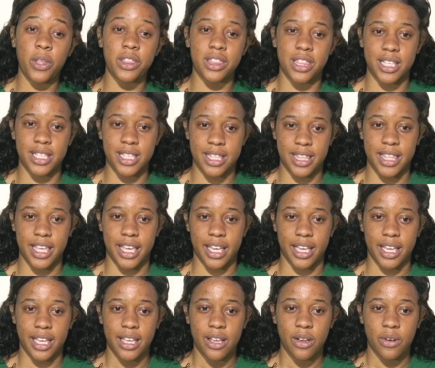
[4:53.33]
this
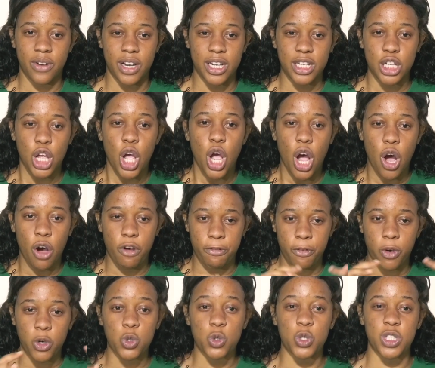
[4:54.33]
thing, right,
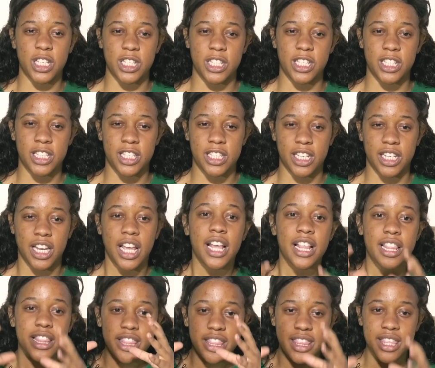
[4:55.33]
of auto-suggestion?
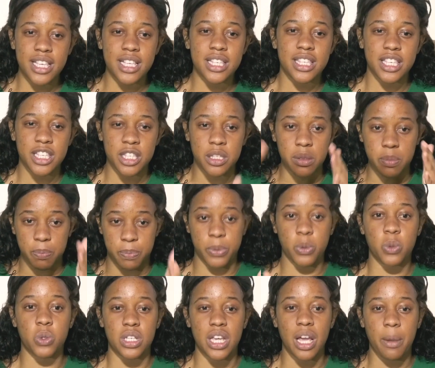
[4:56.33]
This is
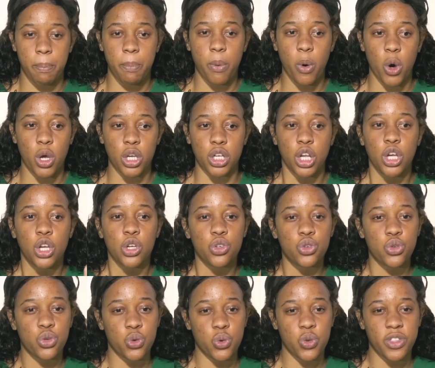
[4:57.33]
built upon
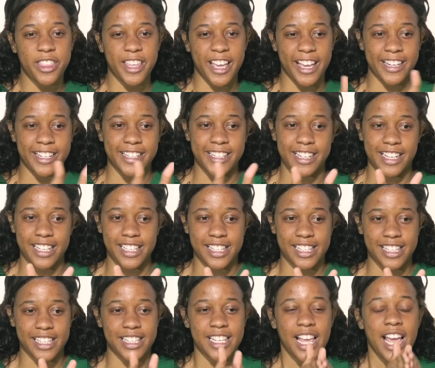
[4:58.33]
truth and
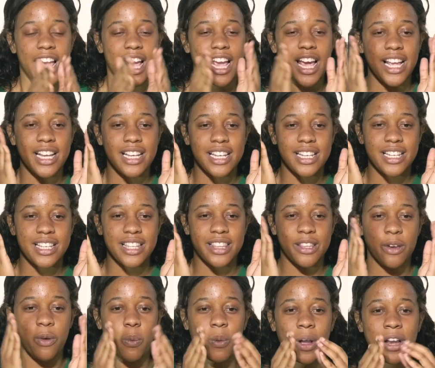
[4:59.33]
justice. And
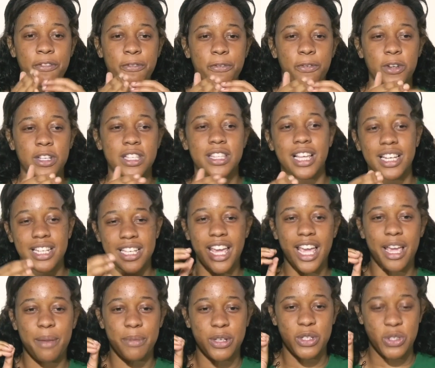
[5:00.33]
the one verse that
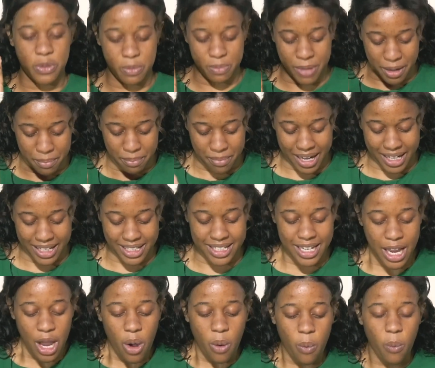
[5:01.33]
came into my mind
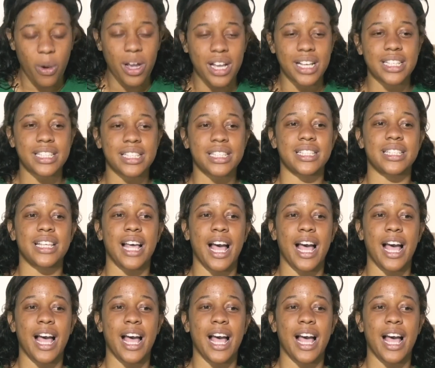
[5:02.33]
was